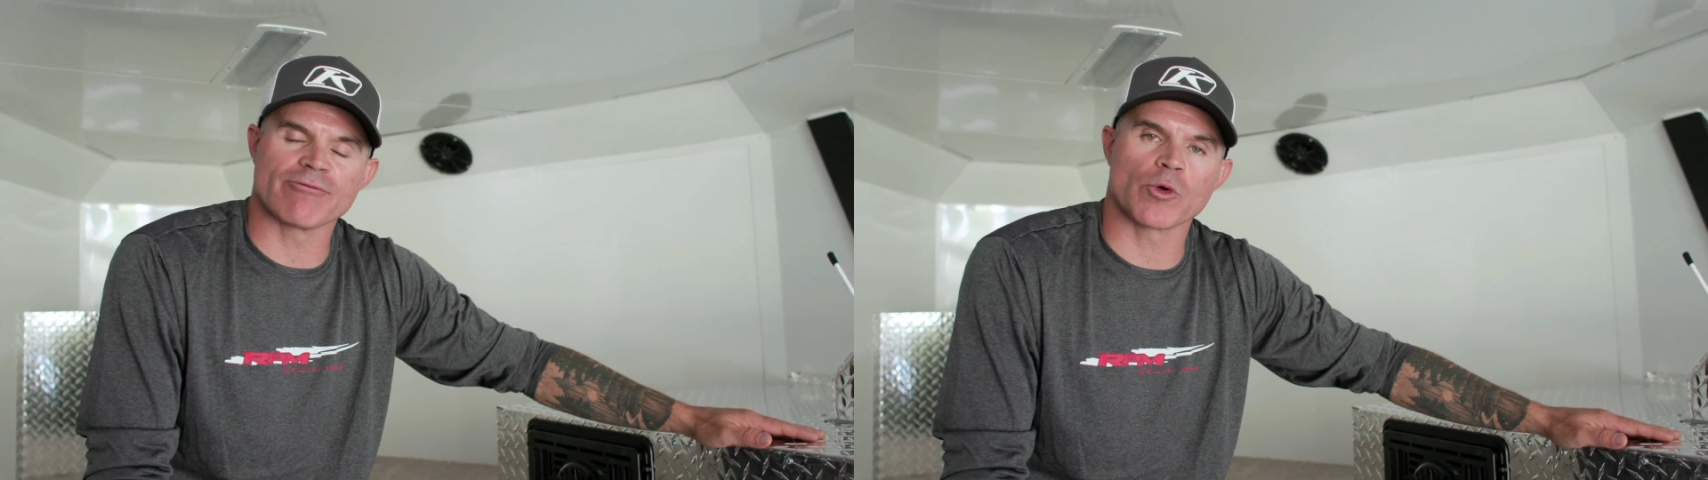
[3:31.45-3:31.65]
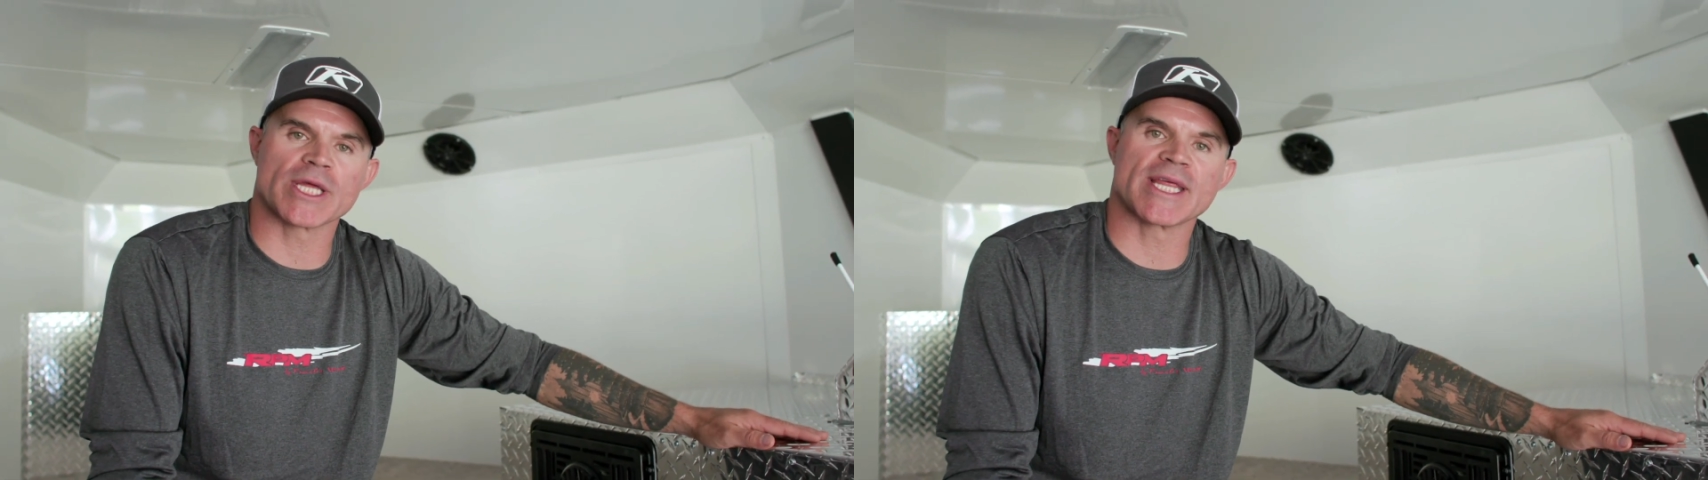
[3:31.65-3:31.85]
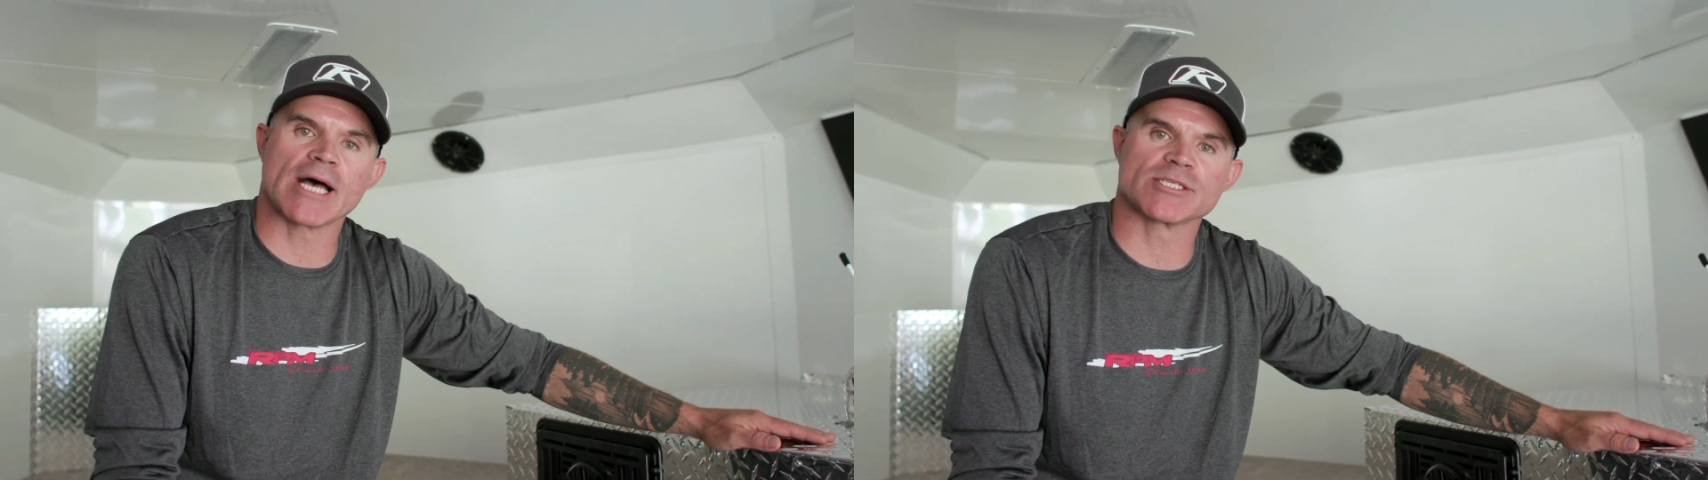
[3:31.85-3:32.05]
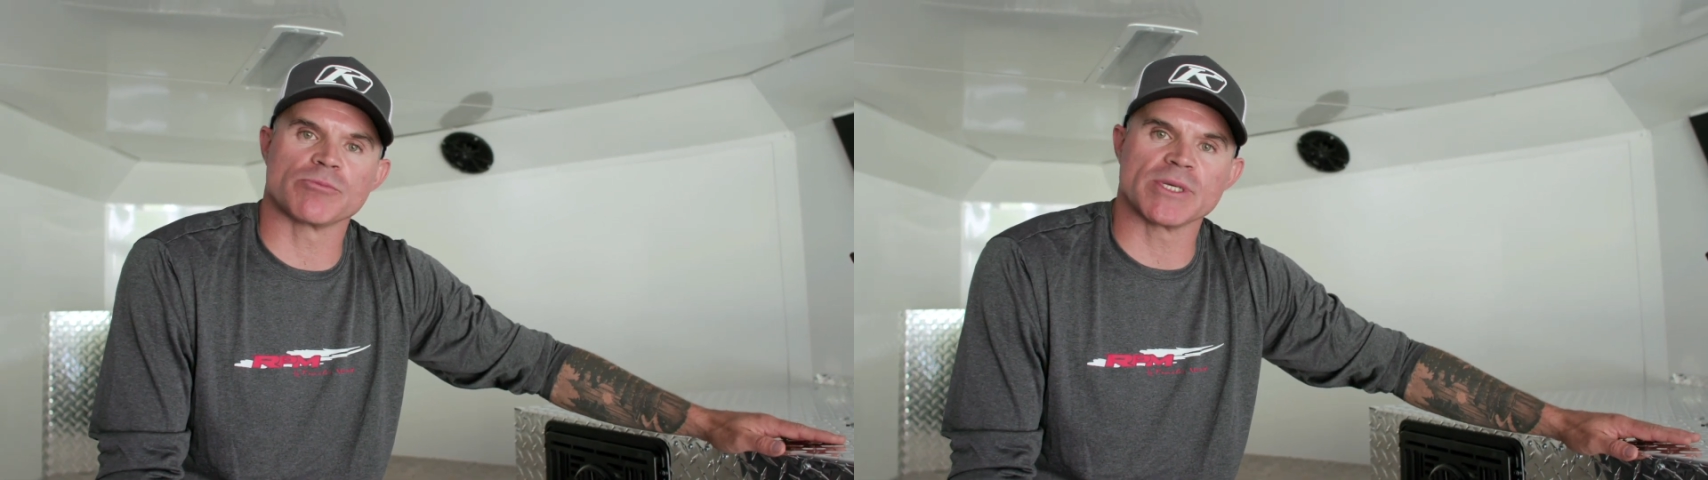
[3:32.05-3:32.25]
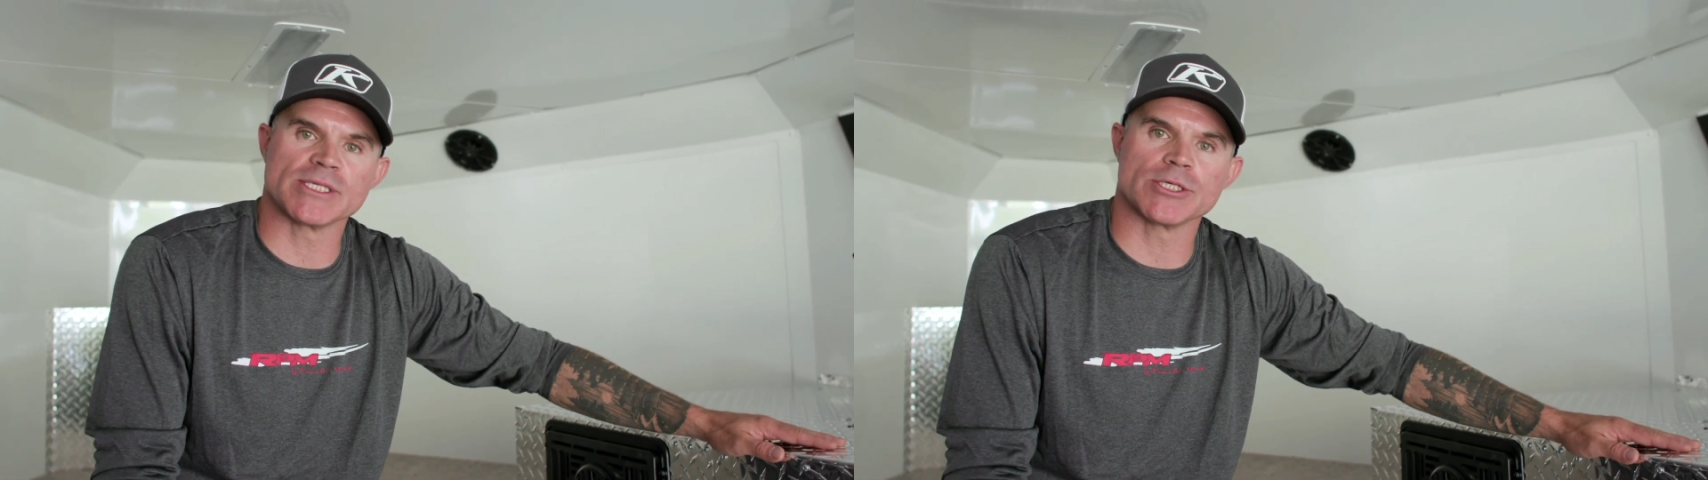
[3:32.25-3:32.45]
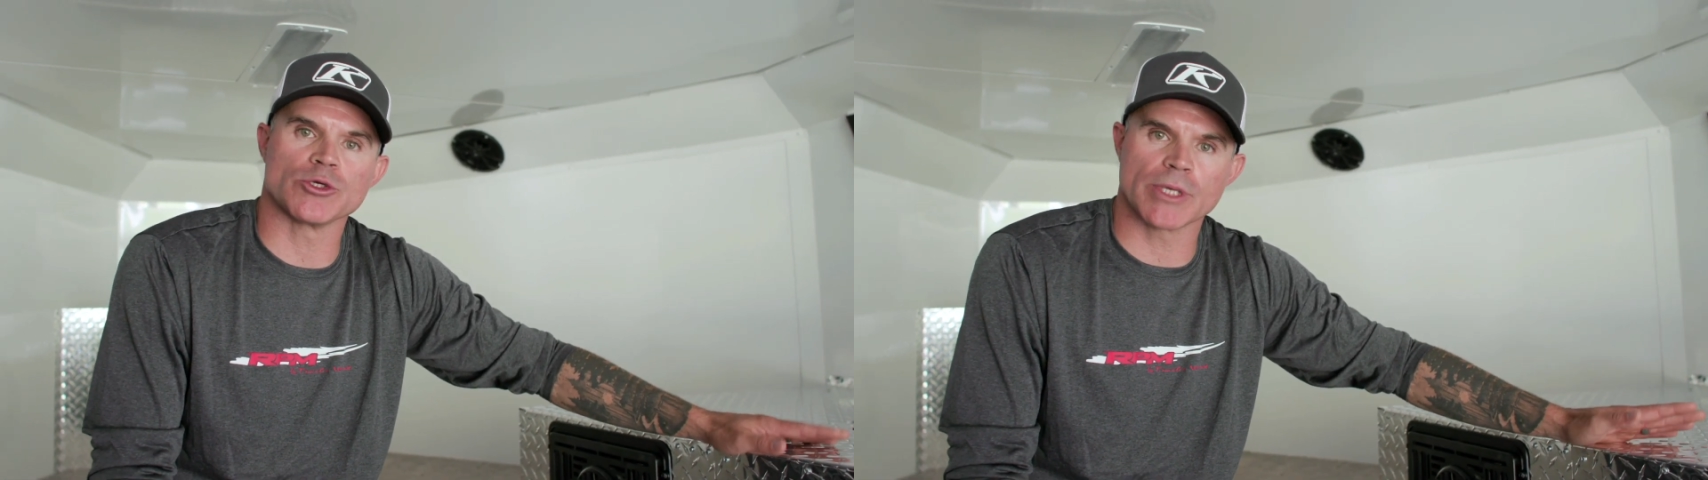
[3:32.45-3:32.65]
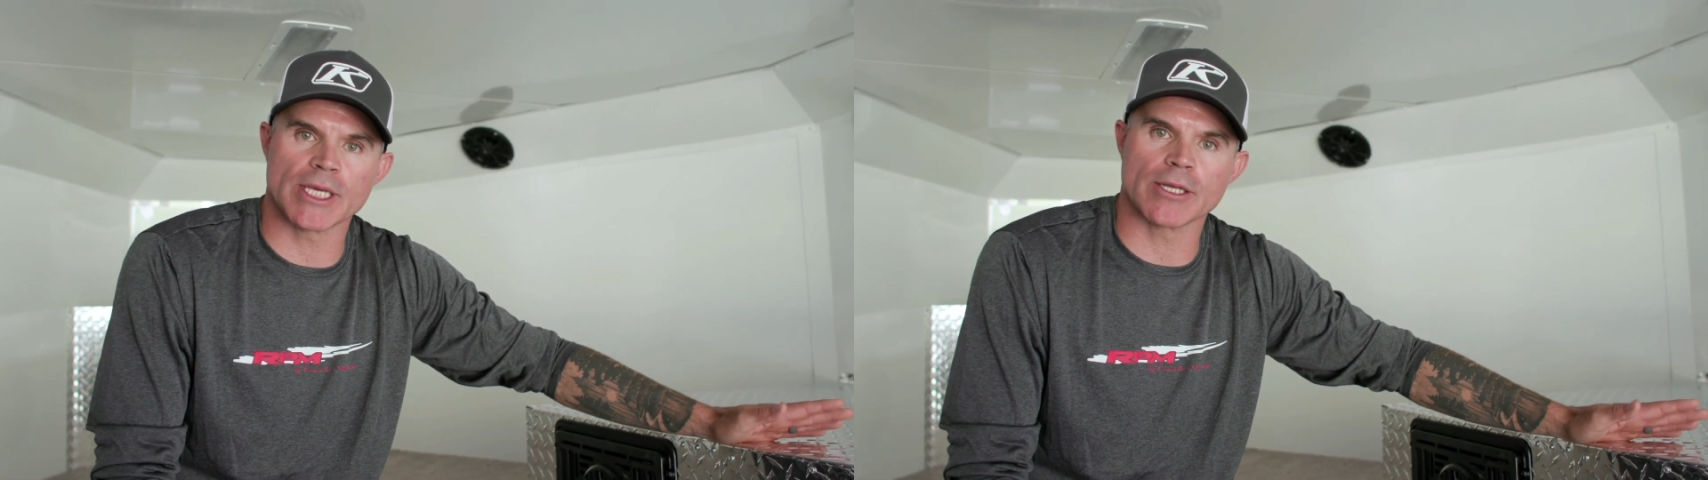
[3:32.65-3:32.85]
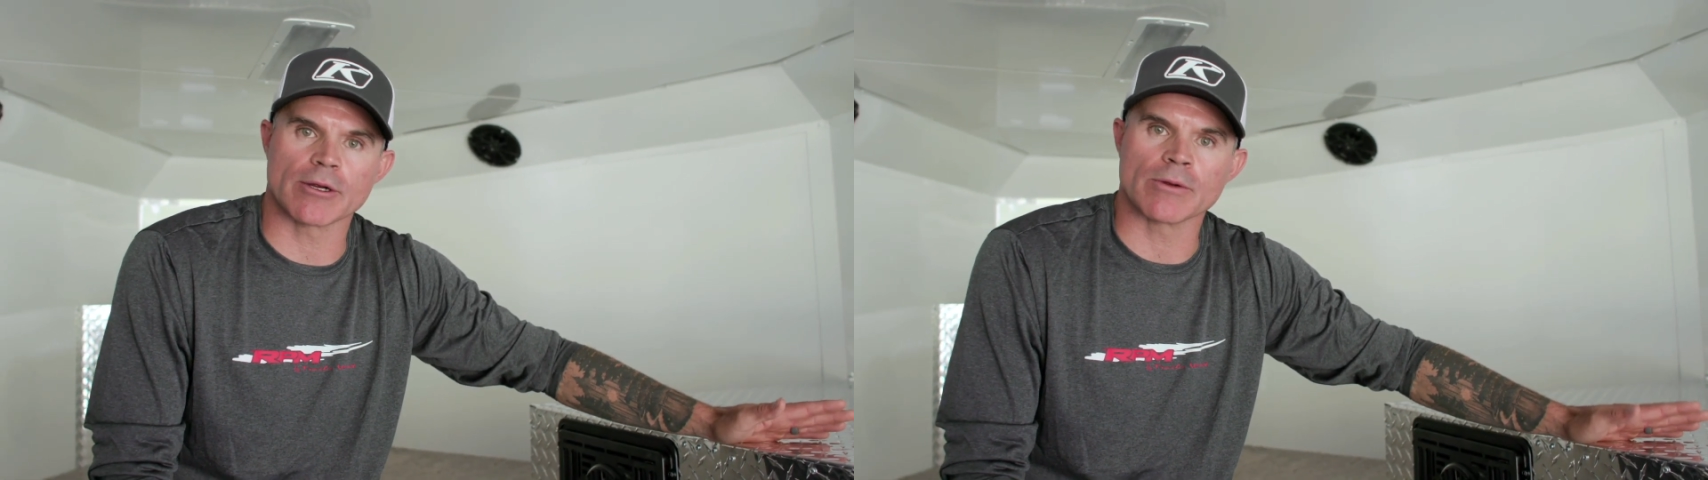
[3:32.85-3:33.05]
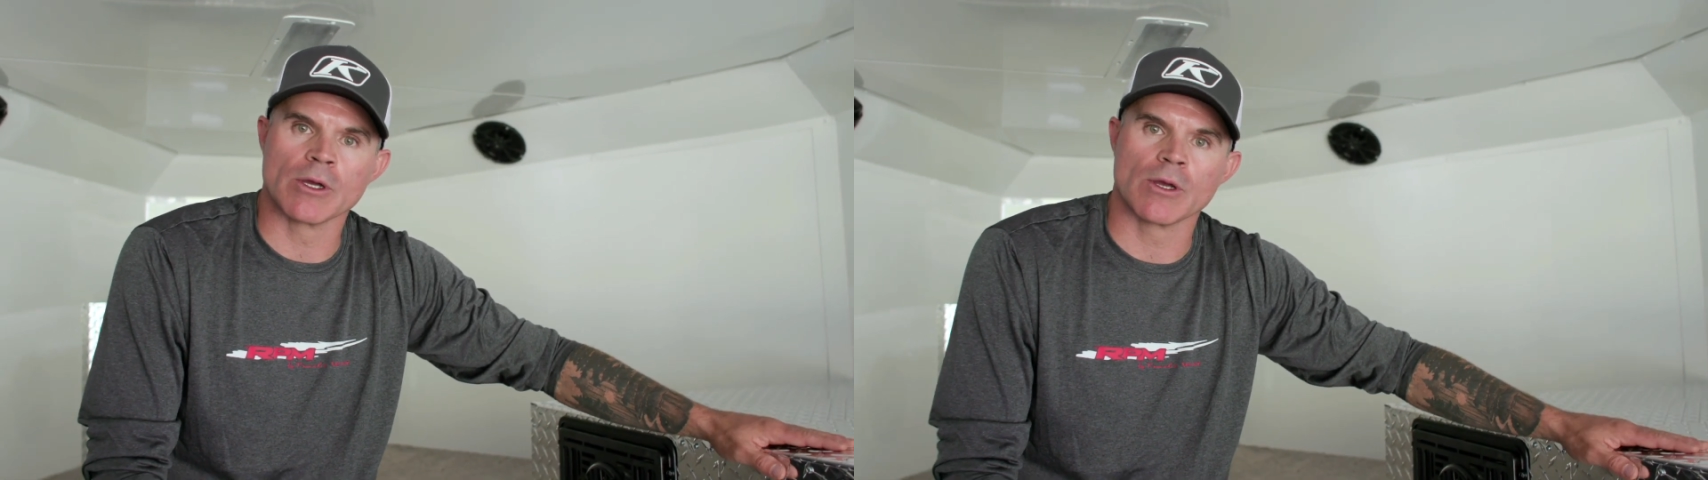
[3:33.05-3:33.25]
40,000 BTU heater,